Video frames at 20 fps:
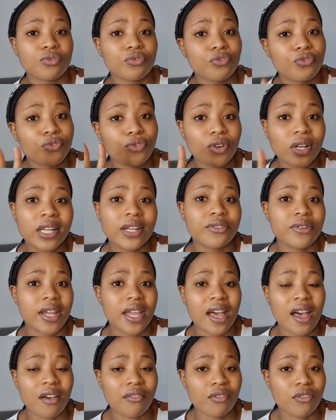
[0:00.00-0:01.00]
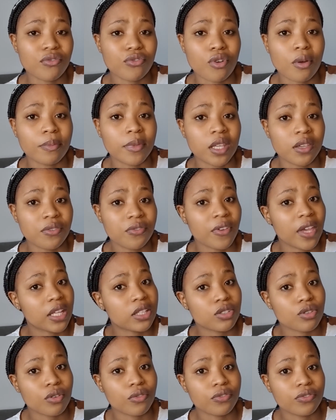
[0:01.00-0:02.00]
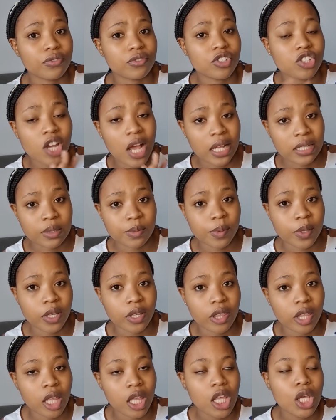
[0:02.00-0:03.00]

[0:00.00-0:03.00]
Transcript: fully recover from the effects of childbirth.